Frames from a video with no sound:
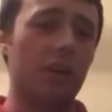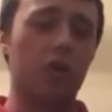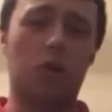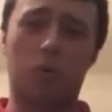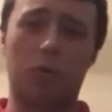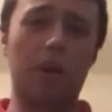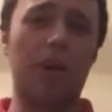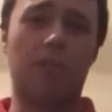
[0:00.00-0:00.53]
in
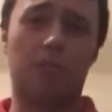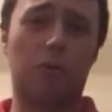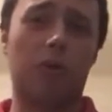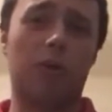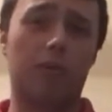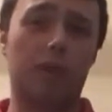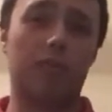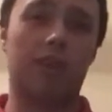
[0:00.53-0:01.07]
your ear for
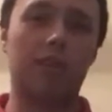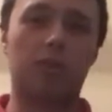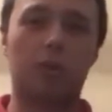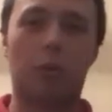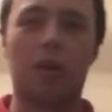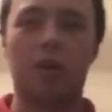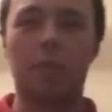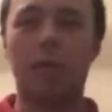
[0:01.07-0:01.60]
another 10
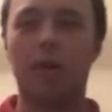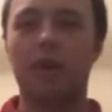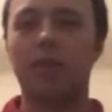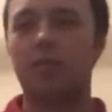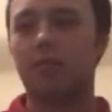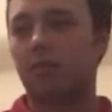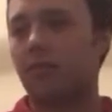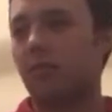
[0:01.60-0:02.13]
20
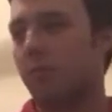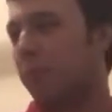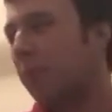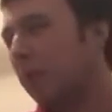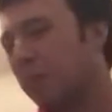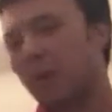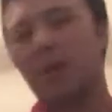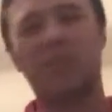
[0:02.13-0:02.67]
minutes
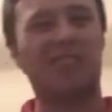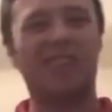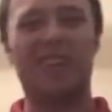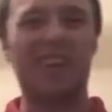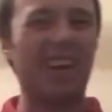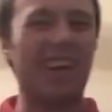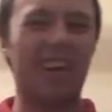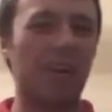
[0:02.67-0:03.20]
me
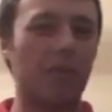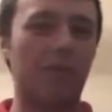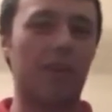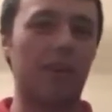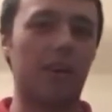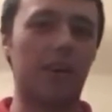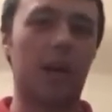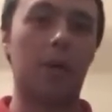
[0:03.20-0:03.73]
personally ain't a
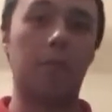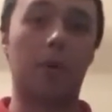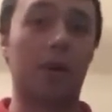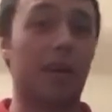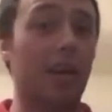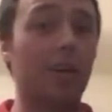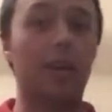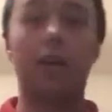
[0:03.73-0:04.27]
fan of that but
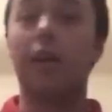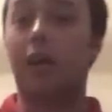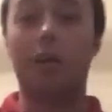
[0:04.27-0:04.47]
again